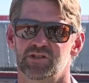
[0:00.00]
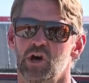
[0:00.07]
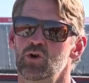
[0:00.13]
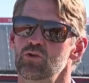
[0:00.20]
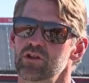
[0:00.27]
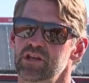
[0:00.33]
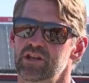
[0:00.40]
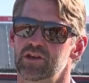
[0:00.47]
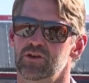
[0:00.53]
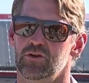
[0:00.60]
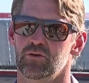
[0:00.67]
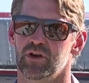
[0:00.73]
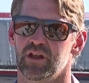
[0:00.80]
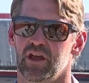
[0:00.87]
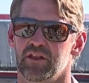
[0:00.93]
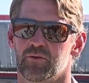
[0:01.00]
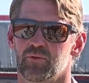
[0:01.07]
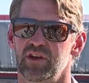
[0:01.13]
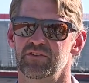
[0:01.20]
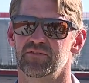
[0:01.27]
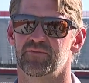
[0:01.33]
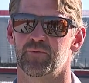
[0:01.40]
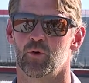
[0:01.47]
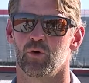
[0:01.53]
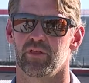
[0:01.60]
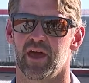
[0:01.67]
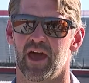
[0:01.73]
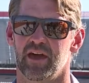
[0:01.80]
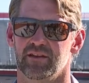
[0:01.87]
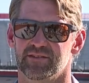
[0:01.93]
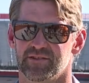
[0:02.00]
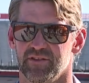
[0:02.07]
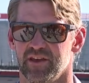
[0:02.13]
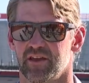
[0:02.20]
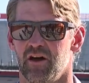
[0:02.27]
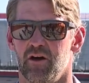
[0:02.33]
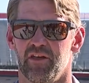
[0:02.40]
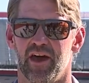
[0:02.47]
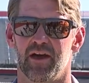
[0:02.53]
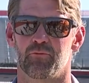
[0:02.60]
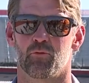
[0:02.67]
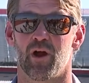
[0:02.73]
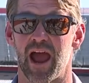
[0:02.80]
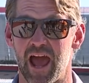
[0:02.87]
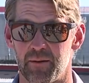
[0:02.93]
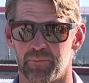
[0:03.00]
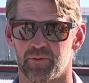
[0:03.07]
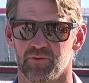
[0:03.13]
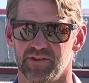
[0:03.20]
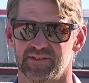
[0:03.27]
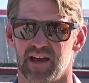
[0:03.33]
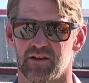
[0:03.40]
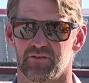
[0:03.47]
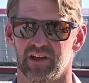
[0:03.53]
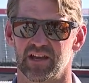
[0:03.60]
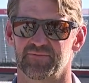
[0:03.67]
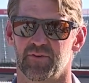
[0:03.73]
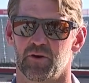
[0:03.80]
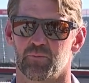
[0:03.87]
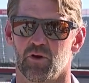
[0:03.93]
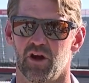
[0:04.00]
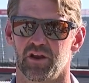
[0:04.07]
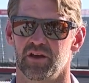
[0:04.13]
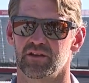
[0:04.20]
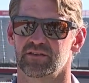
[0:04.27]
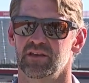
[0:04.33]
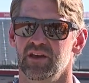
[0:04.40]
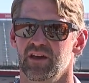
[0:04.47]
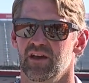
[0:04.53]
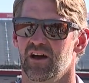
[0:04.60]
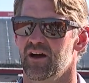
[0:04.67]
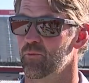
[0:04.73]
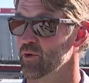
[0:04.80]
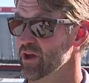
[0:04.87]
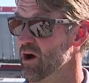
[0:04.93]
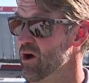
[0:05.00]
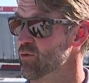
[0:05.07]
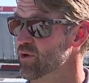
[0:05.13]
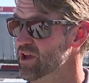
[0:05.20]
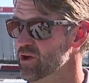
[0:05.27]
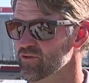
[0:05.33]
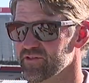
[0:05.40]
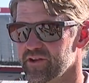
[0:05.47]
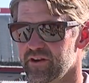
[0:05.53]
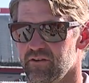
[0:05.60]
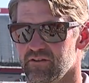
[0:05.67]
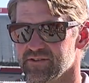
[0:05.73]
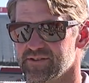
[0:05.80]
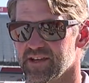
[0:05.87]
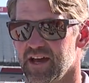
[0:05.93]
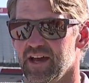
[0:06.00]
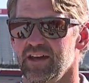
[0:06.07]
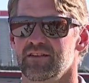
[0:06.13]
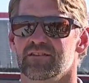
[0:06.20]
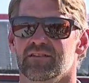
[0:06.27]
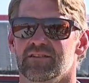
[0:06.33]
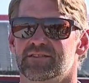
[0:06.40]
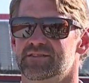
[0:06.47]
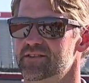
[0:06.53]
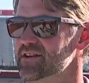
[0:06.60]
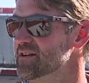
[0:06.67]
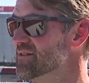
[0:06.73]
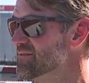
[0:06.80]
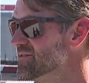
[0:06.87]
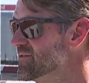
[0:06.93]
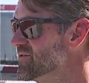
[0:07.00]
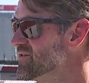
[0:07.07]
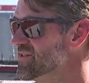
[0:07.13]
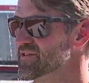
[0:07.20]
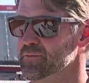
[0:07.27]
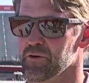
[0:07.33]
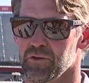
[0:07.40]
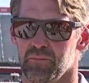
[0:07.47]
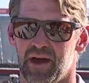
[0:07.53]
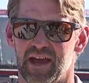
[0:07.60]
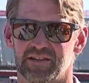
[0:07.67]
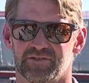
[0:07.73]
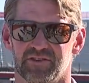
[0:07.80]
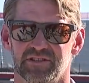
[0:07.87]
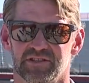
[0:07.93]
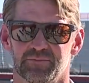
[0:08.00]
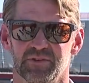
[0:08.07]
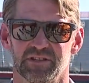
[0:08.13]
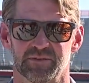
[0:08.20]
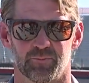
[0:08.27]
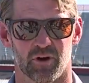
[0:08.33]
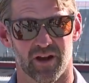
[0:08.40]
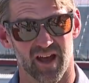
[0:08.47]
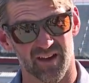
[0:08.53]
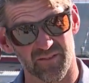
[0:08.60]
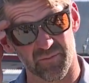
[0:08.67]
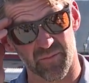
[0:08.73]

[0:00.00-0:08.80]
Totally new, and the reason for that is, so they call that RAP, recycled asphalt product. We are reusing it on site. It's you can see some on the backstretch has been spread out.